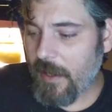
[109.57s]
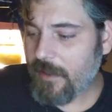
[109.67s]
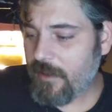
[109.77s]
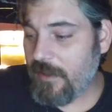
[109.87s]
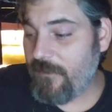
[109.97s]
I
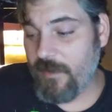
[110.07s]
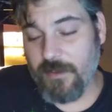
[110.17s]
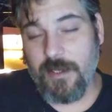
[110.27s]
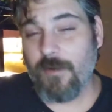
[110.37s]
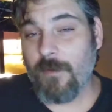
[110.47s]
couldn't even
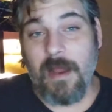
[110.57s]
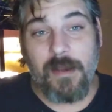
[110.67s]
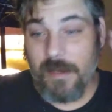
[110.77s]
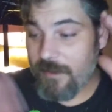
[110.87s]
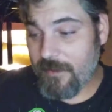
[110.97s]
get around
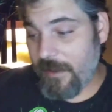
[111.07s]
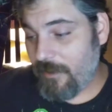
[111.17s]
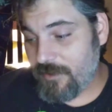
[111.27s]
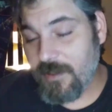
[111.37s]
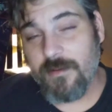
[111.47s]
anything
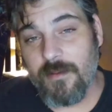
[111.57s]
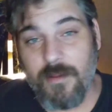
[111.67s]
else other